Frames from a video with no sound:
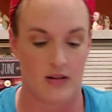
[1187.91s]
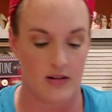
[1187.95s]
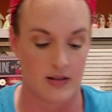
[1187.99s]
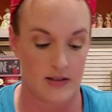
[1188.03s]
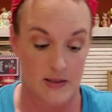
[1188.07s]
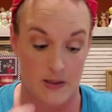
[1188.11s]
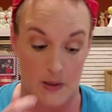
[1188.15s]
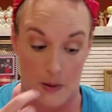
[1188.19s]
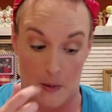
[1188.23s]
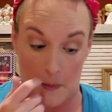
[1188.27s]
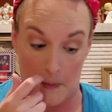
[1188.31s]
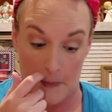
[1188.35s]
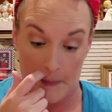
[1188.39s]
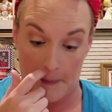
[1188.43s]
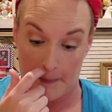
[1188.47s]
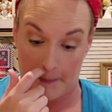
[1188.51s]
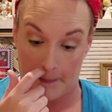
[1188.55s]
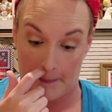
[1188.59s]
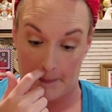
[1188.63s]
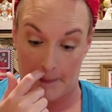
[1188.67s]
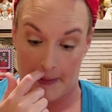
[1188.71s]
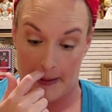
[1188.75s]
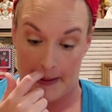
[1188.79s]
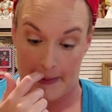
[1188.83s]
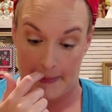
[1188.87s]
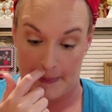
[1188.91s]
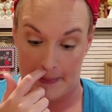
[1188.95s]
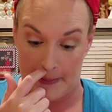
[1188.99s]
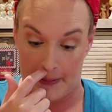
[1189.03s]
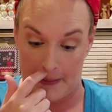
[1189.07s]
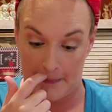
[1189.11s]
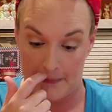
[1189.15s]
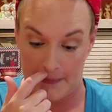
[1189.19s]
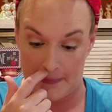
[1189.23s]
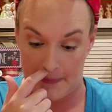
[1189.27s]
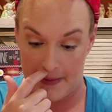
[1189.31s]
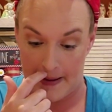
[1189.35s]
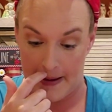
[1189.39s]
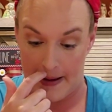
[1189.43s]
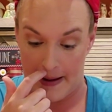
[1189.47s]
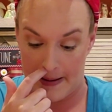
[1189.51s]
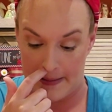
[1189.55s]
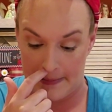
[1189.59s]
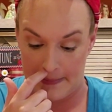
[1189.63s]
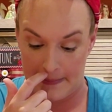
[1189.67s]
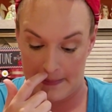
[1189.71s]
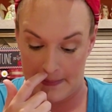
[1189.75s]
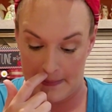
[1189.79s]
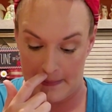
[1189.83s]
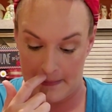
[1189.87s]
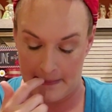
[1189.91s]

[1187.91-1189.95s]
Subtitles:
So I loved that.